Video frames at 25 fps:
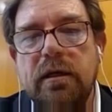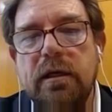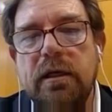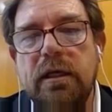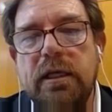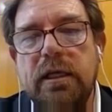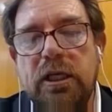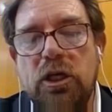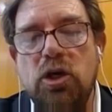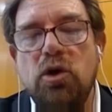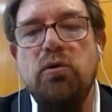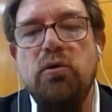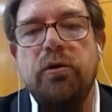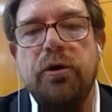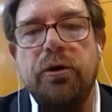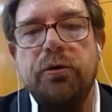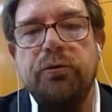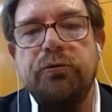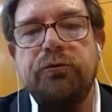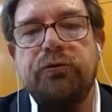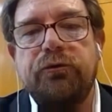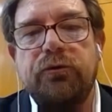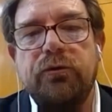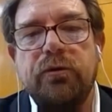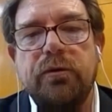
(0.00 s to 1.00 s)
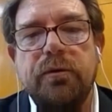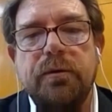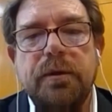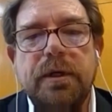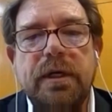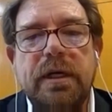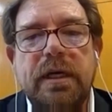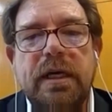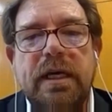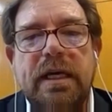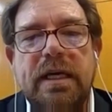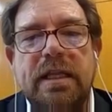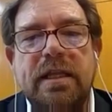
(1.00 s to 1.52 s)
euros
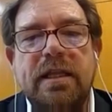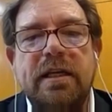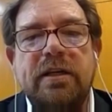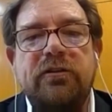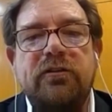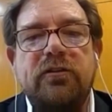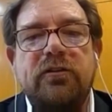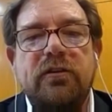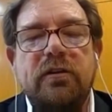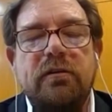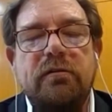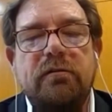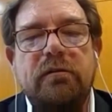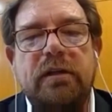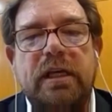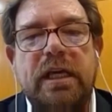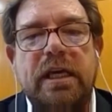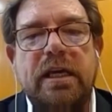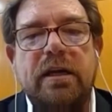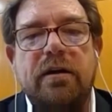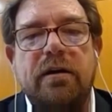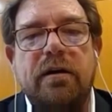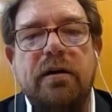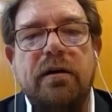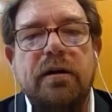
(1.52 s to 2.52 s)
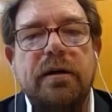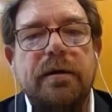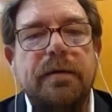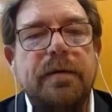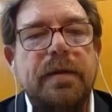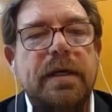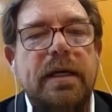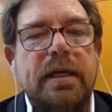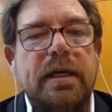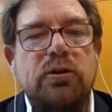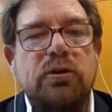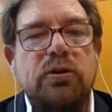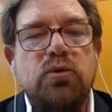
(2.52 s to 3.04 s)
in this year,
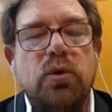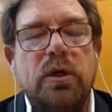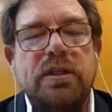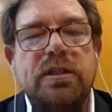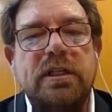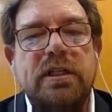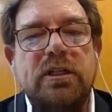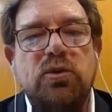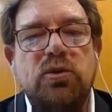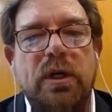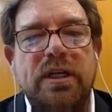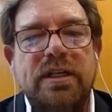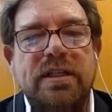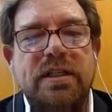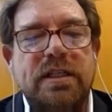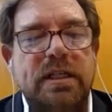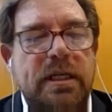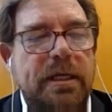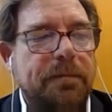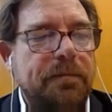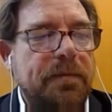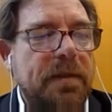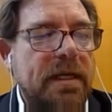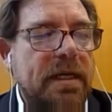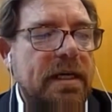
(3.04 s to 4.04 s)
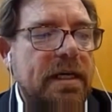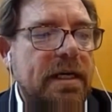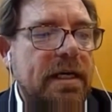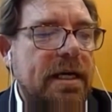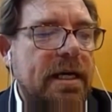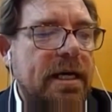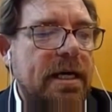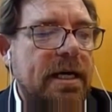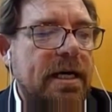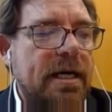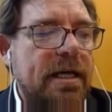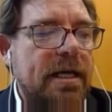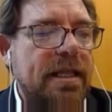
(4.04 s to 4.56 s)
in 2020.
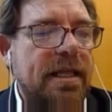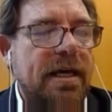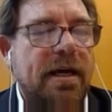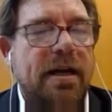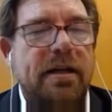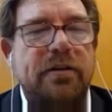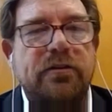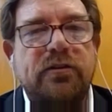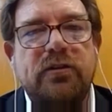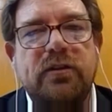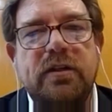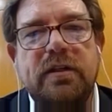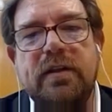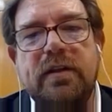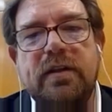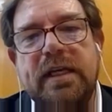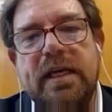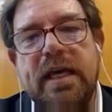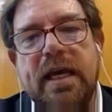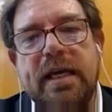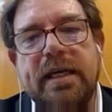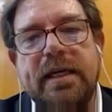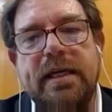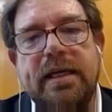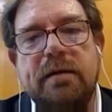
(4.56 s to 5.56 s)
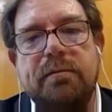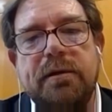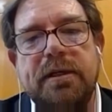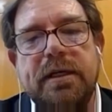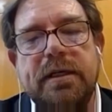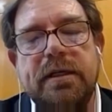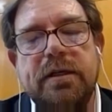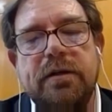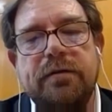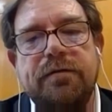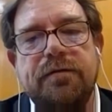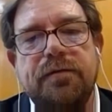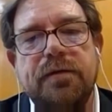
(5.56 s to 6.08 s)
That's the
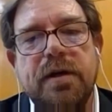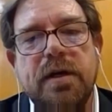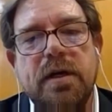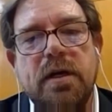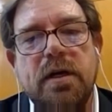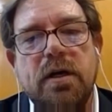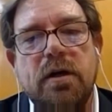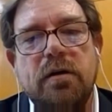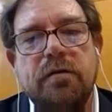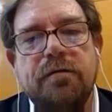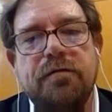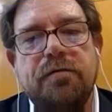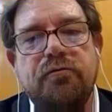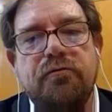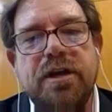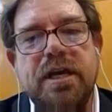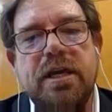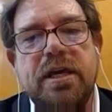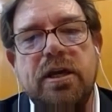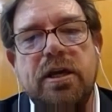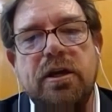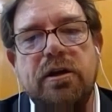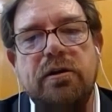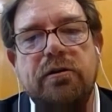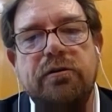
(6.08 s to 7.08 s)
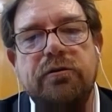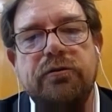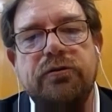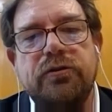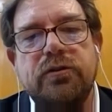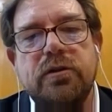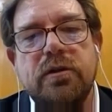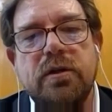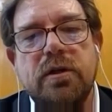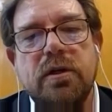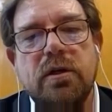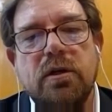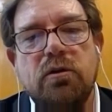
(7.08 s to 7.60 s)
equivalent of 3
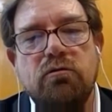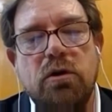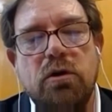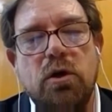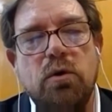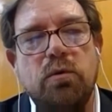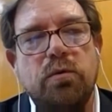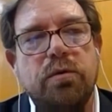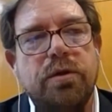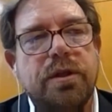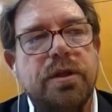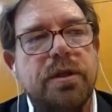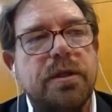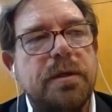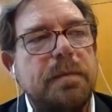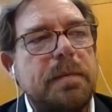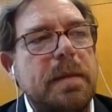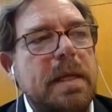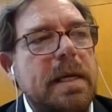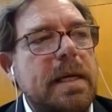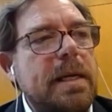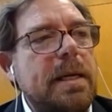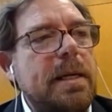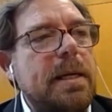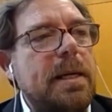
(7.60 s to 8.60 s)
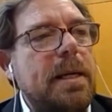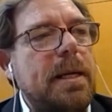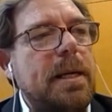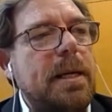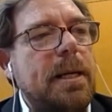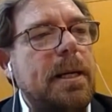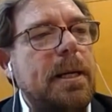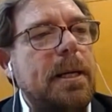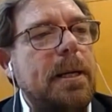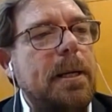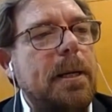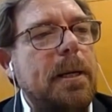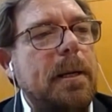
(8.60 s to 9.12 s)
years' growth.
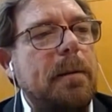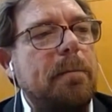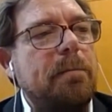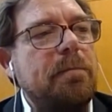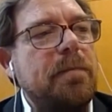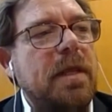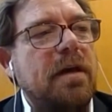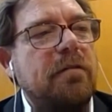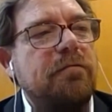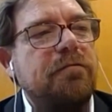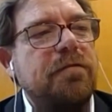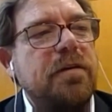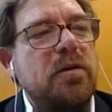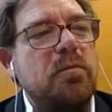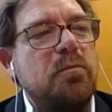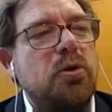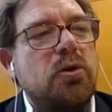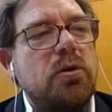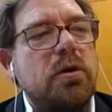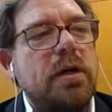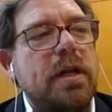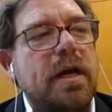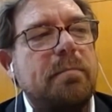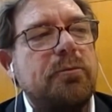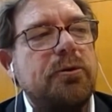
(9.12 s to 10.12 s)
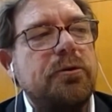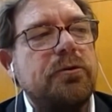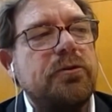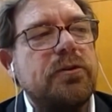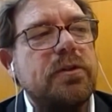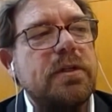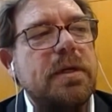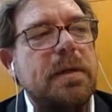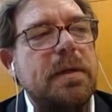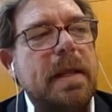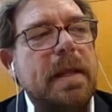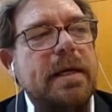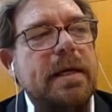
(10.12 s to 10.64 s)
A few more numbers.
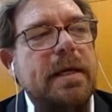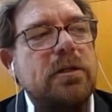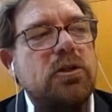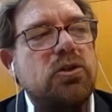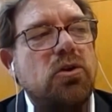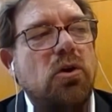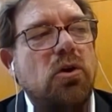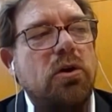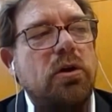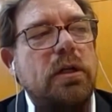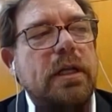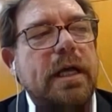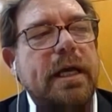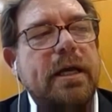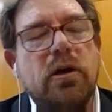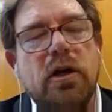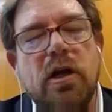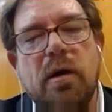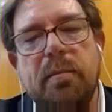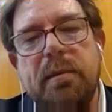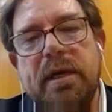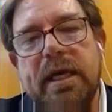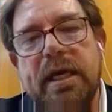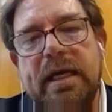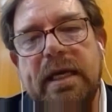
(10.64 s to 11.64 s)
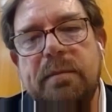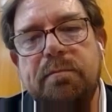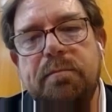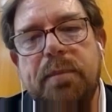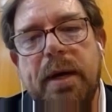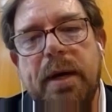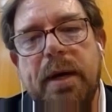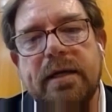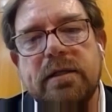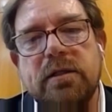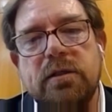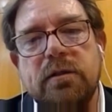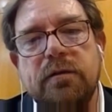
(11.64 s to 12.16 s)
Total economic
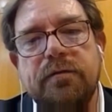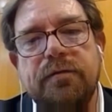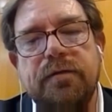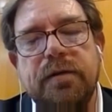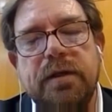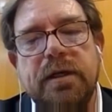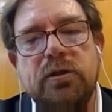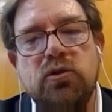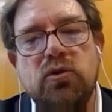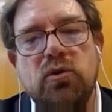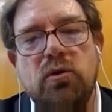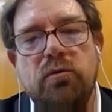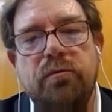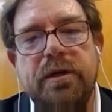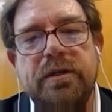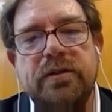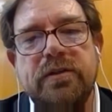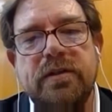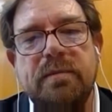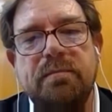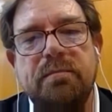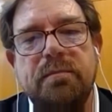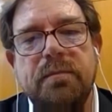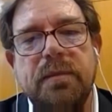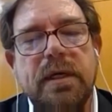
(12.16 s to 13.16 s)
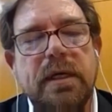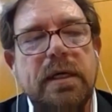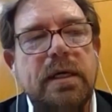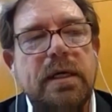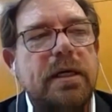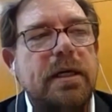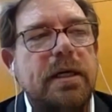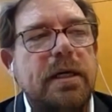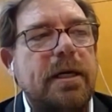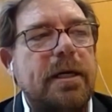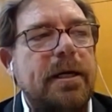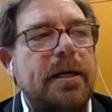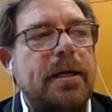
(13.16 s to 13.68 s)
impact of the tourism
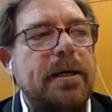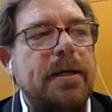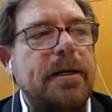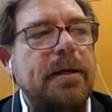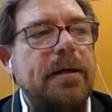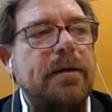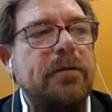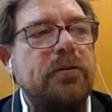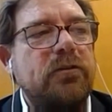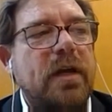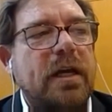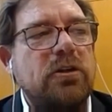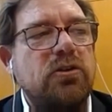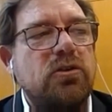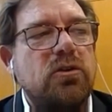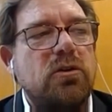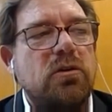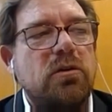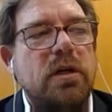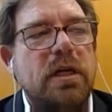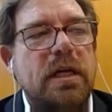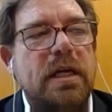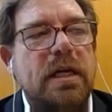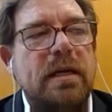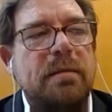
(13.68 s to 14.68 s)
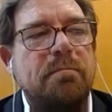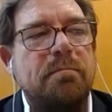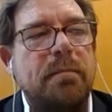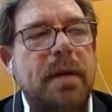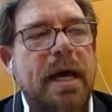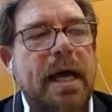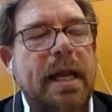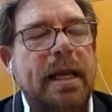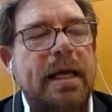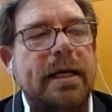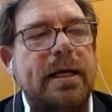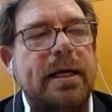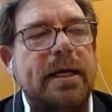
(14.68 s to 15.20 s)
sector in
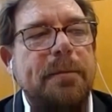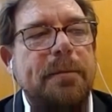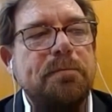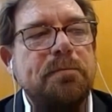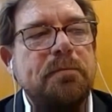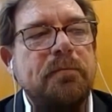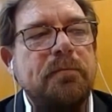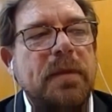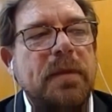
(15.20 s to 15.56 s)
Malaga.